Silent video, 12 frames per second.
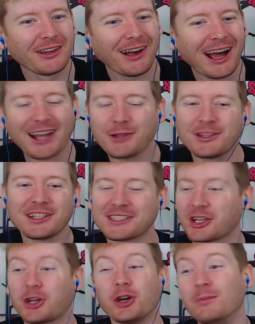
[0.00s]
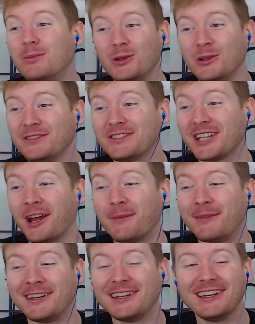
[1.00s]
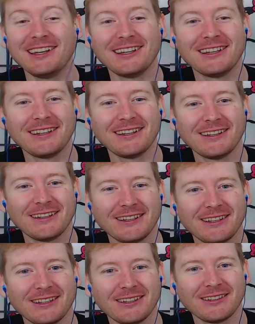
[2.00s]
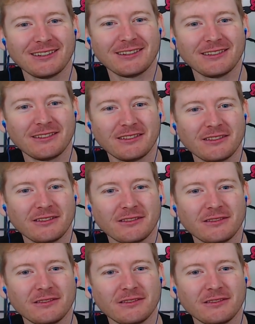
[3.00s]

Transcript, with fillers: I don't think that's a good move, Simon. The thing is, I can't even see him finding us.